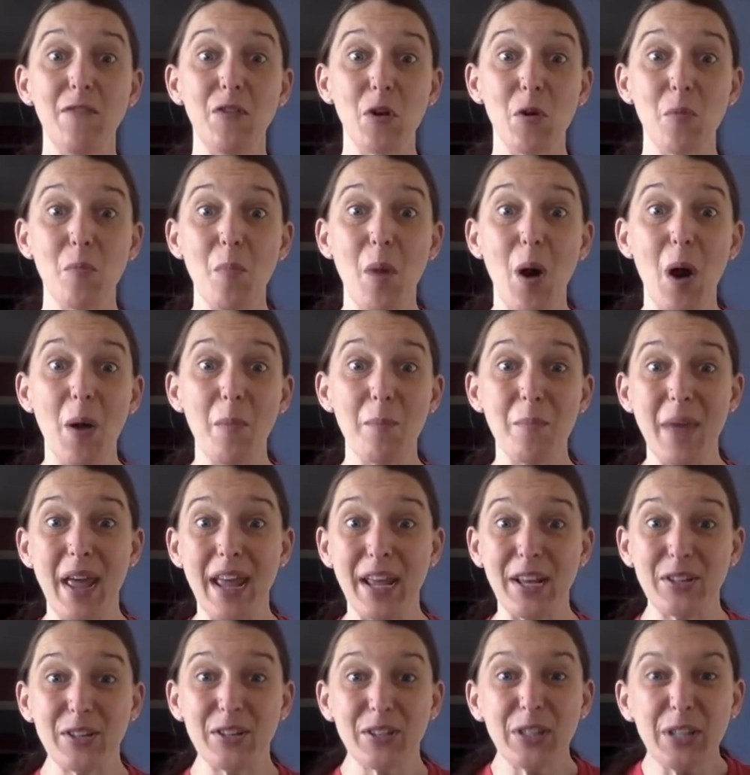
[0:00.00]
your mom
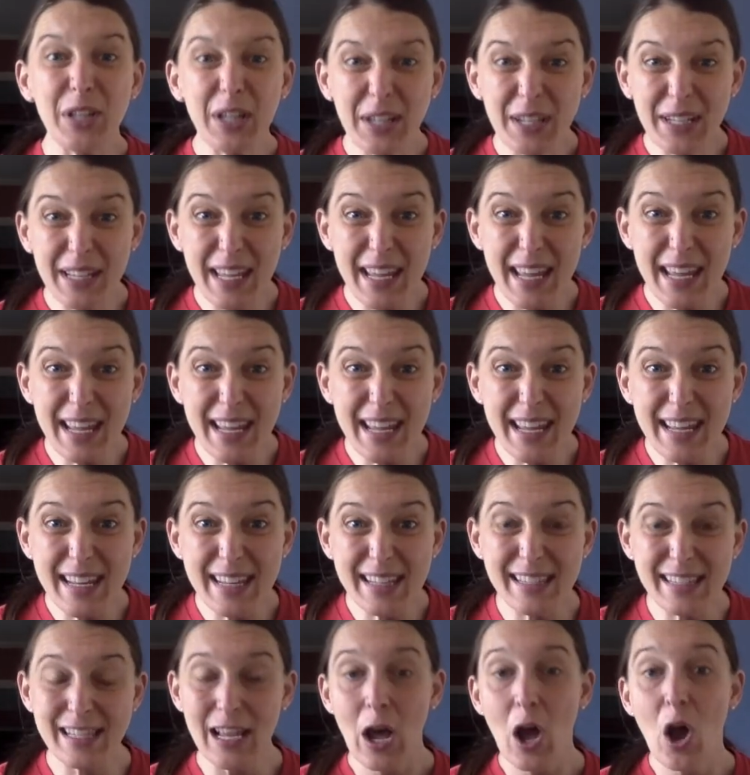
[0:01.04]
makes
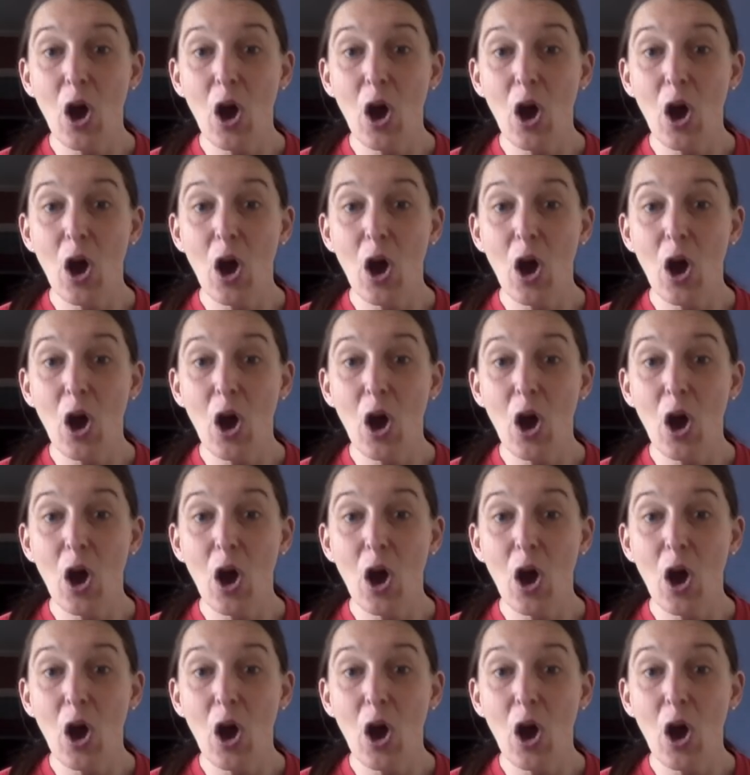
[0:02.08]
cookies